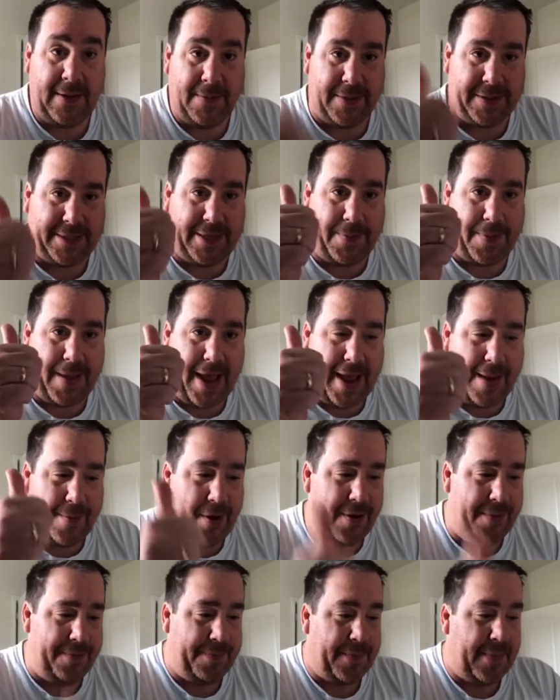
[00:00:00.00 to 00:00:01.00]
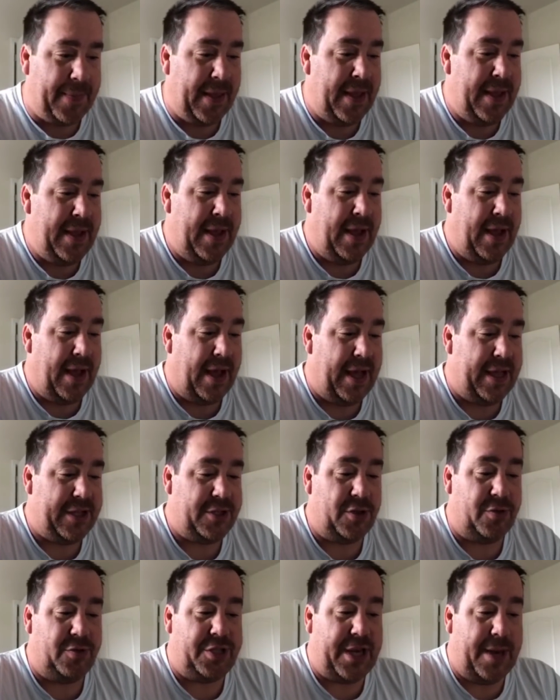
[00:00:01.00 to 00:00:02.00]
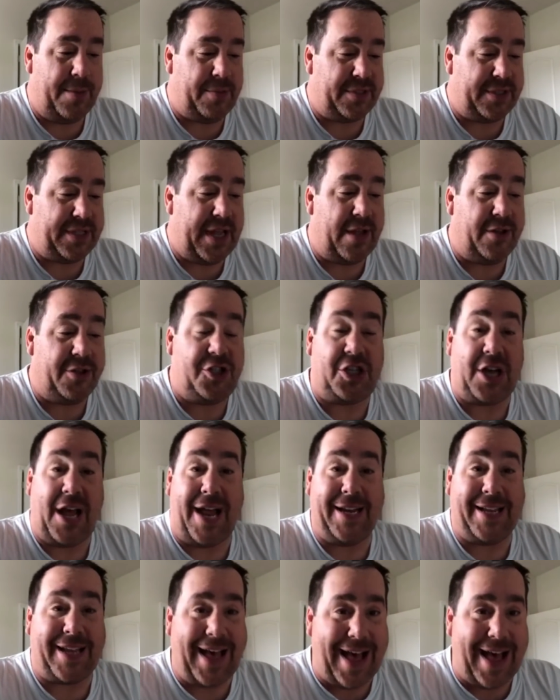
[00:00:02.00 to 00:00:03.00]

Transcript: What's up, Hammer? Uh, so John Brazell, John